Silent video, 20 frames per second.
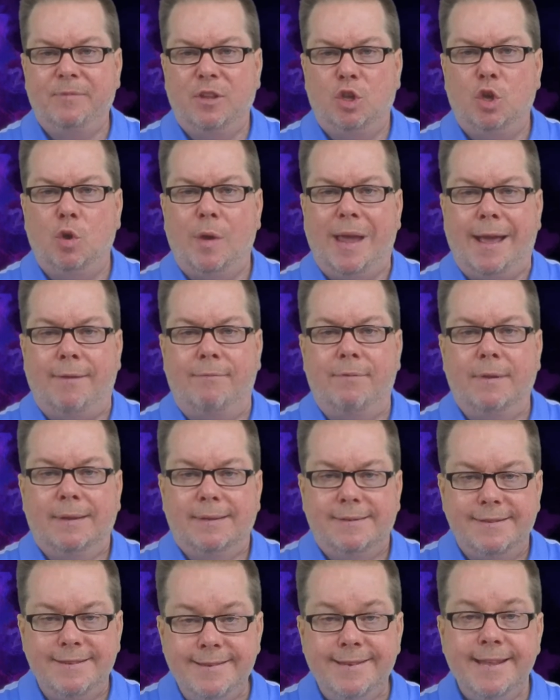you have
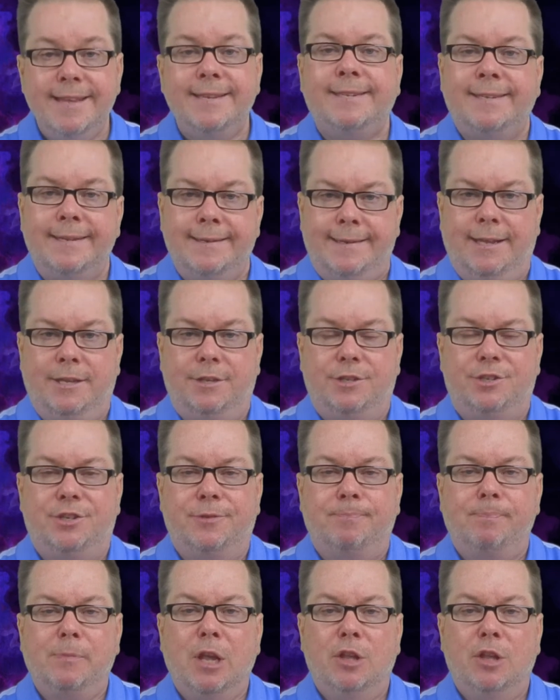dissonance.